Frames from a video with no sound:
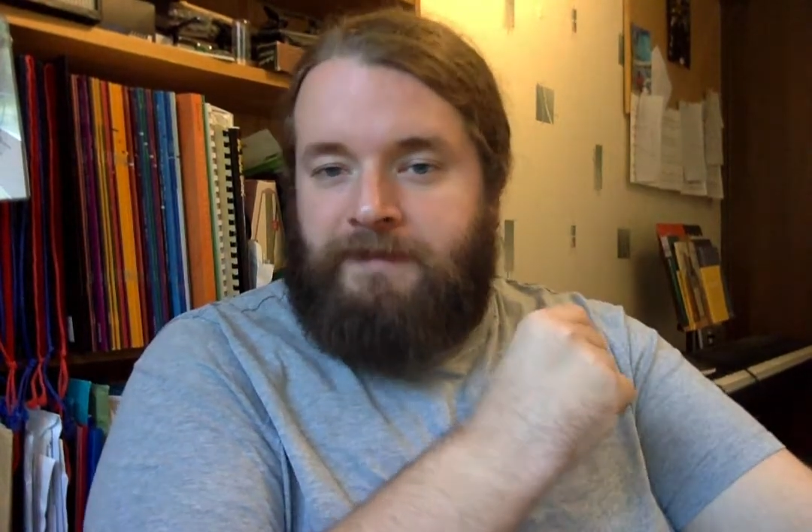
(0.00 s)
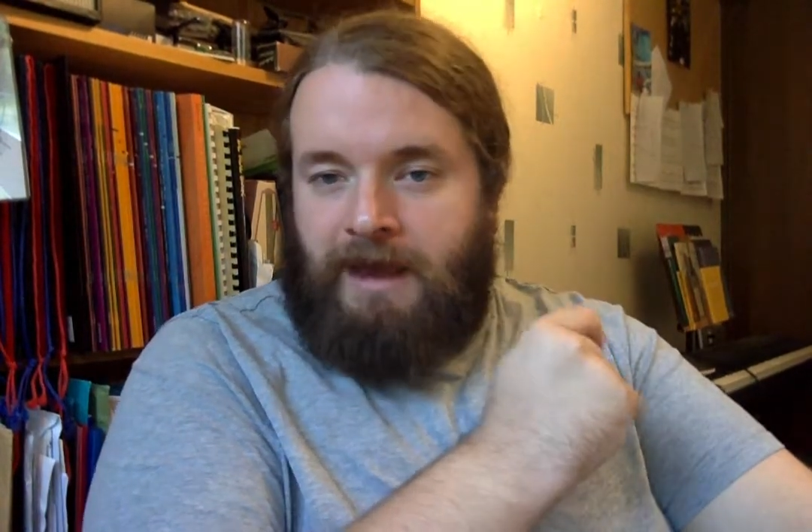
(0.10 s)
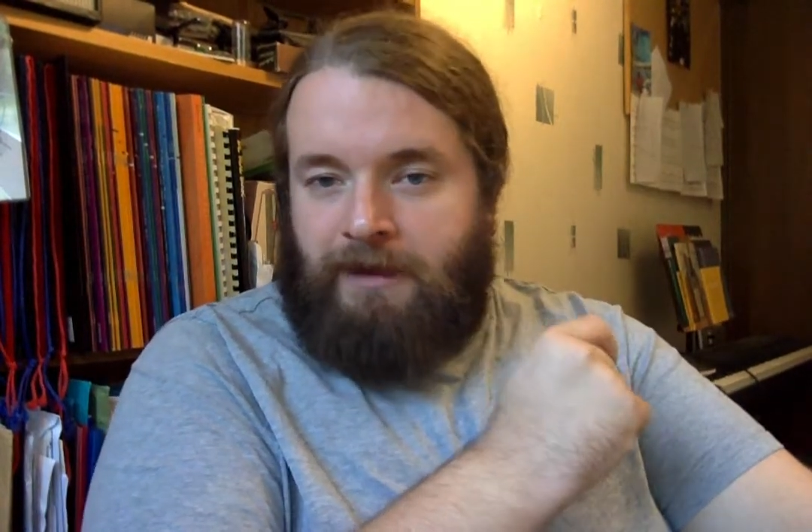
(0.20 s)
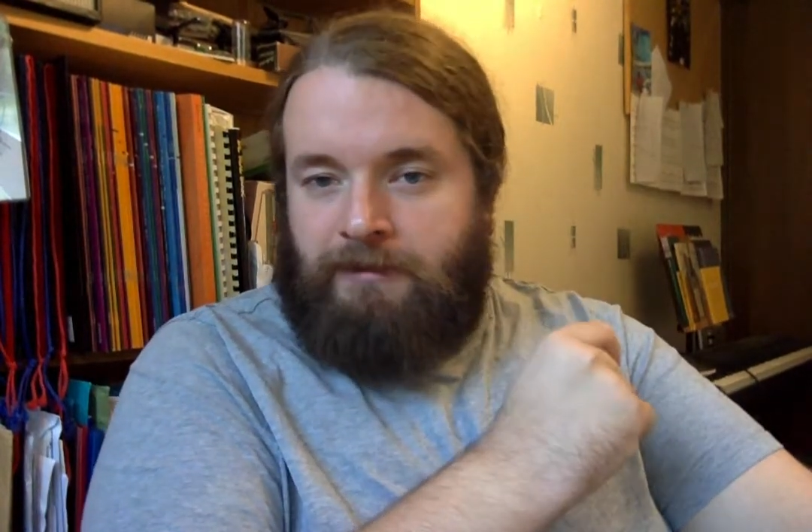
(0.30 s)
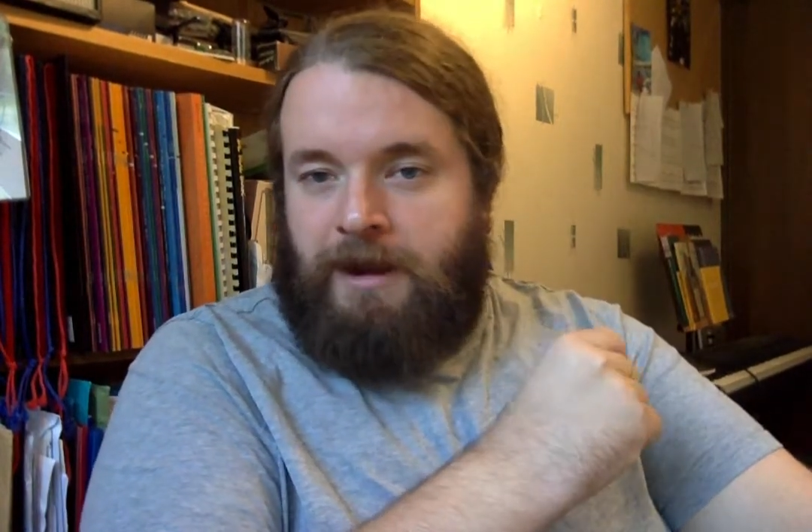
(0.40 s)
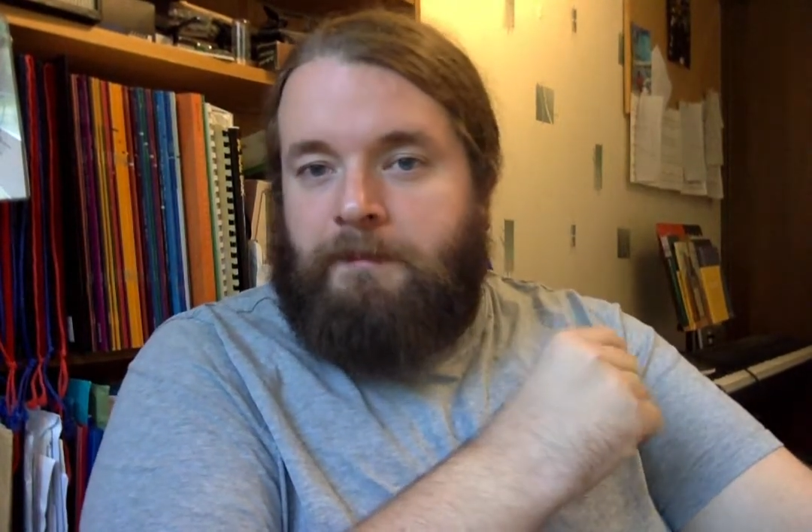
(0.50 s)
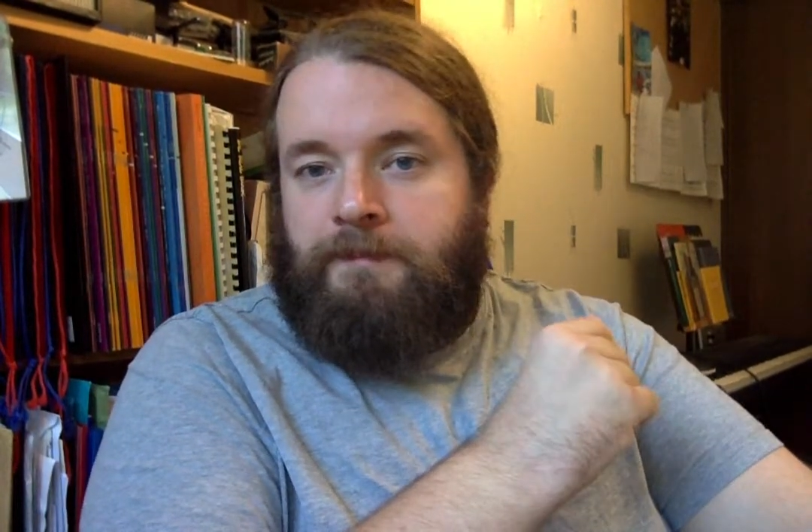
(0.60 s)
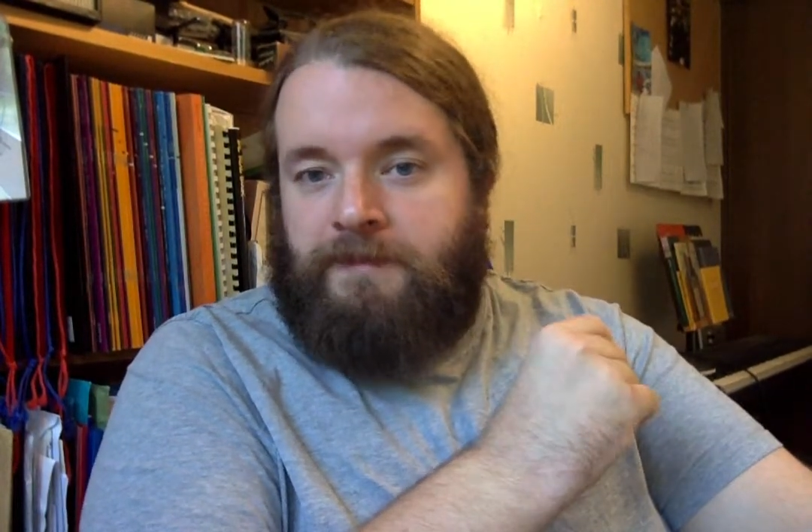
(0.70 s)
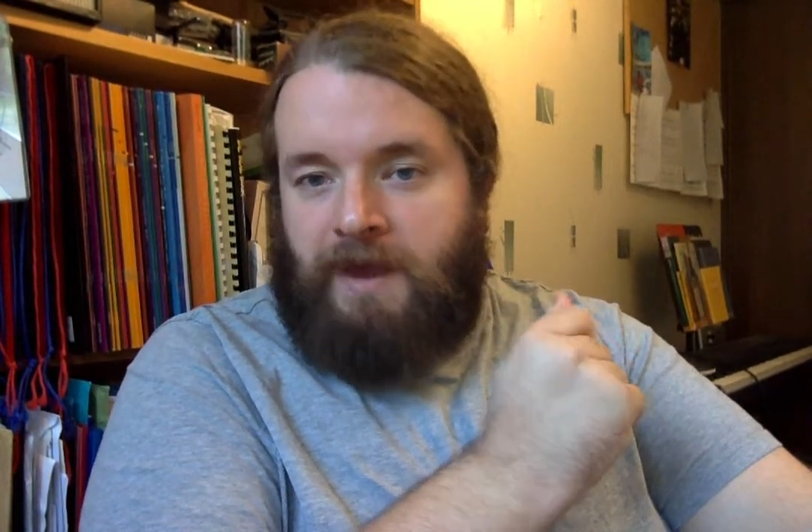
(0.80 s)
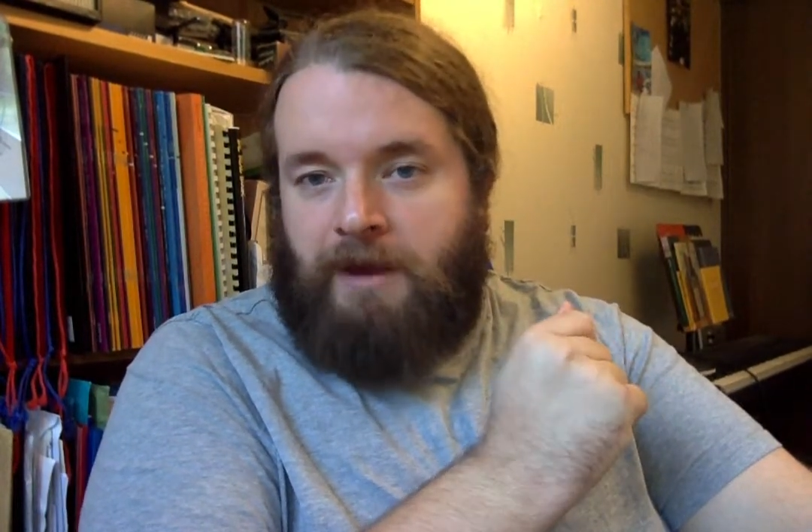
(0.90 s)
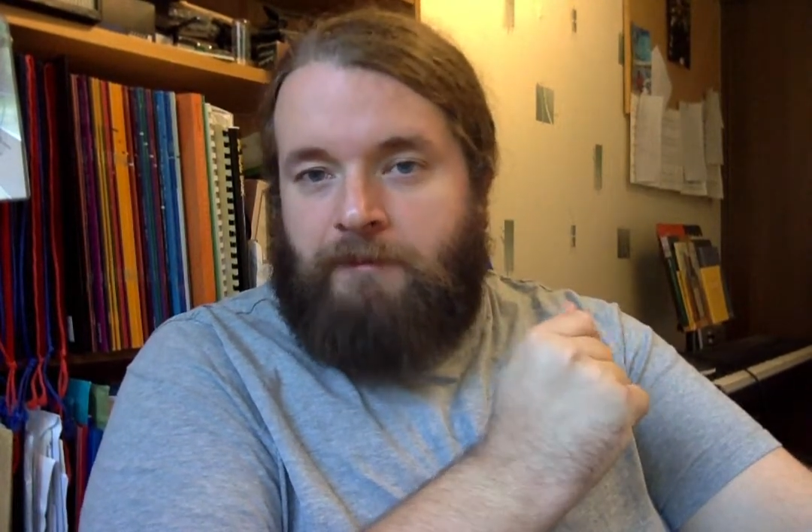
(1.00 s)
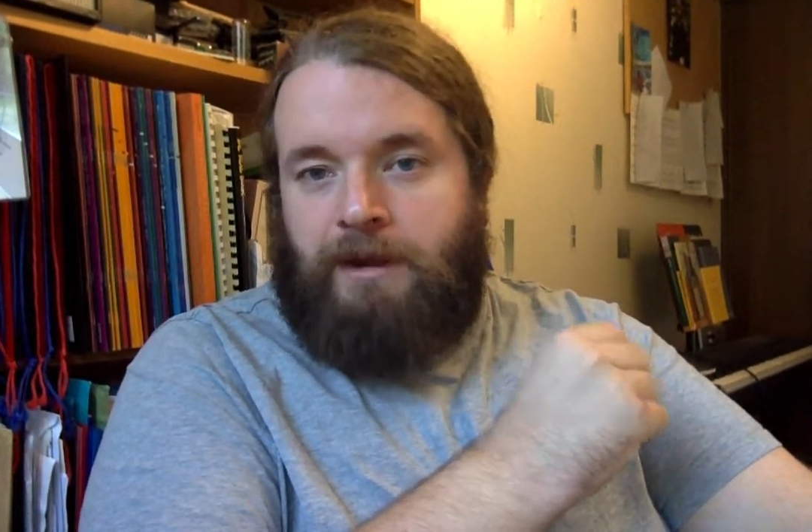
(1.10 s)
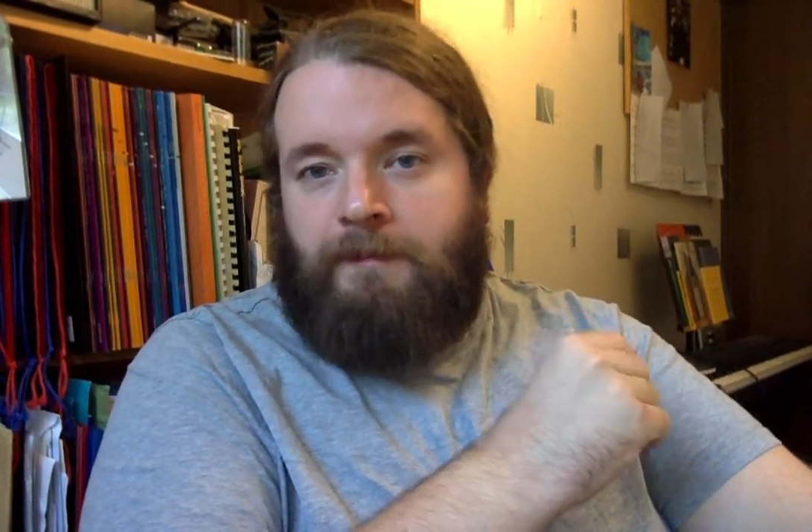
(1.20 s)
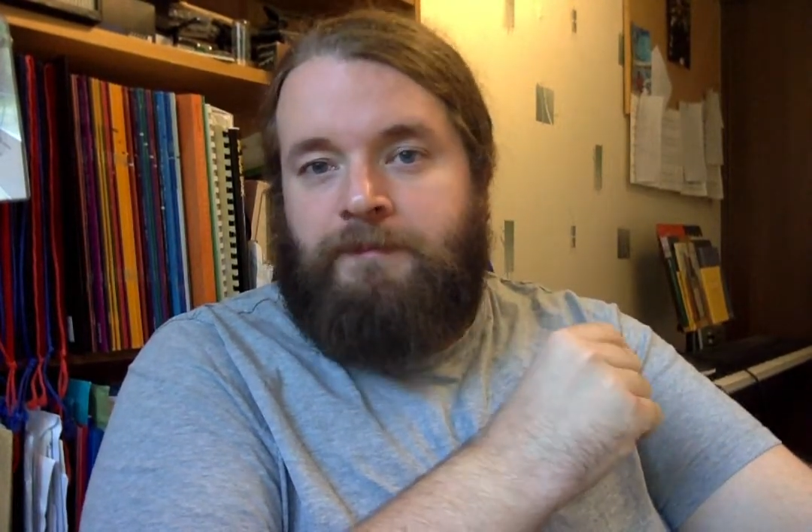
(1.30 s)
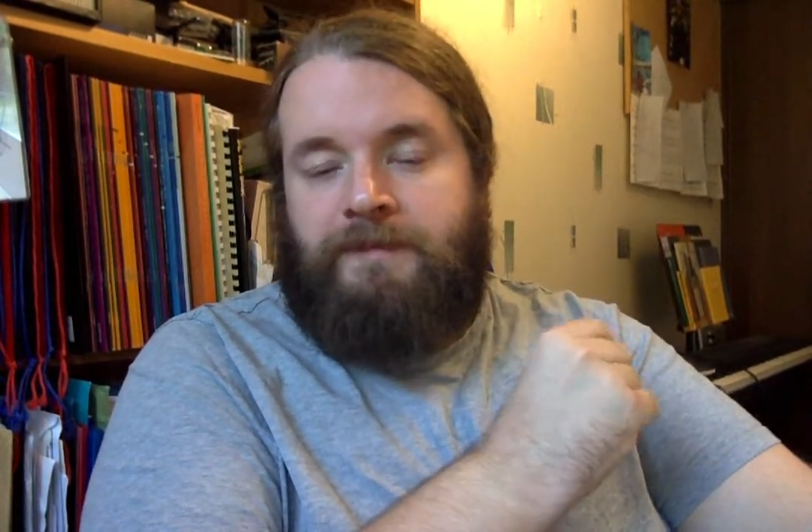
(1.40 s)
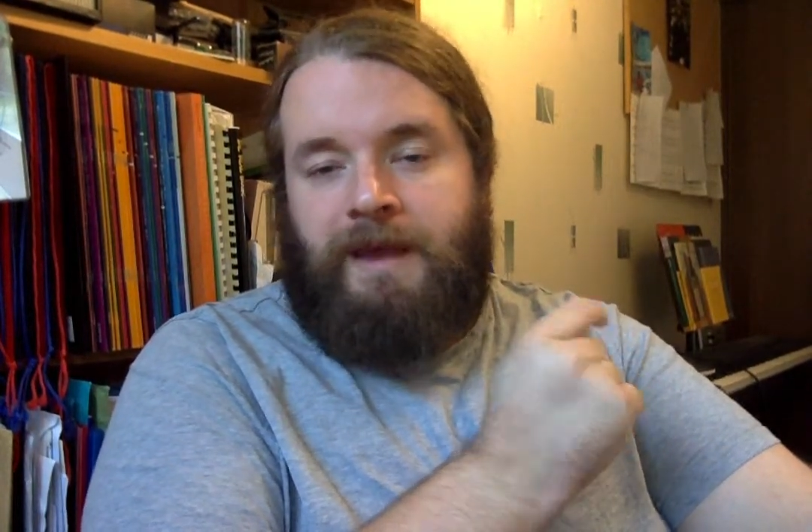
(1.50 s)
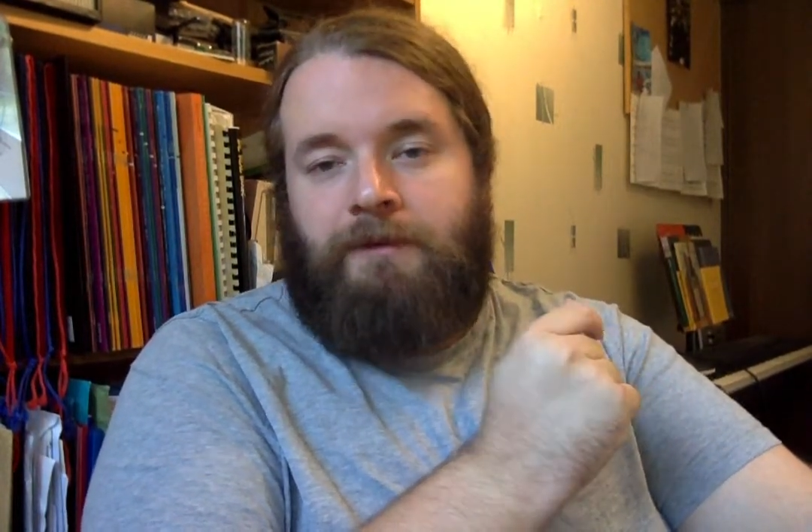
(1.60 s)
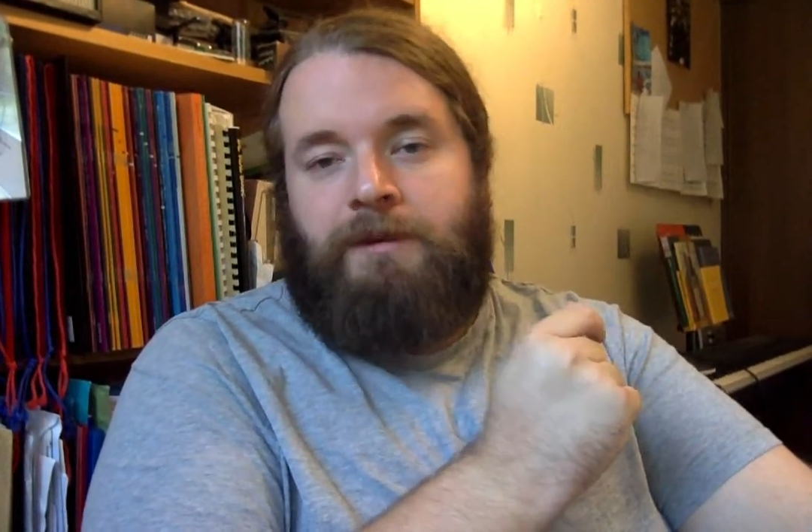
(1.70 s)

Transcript: down, up, down, up, down,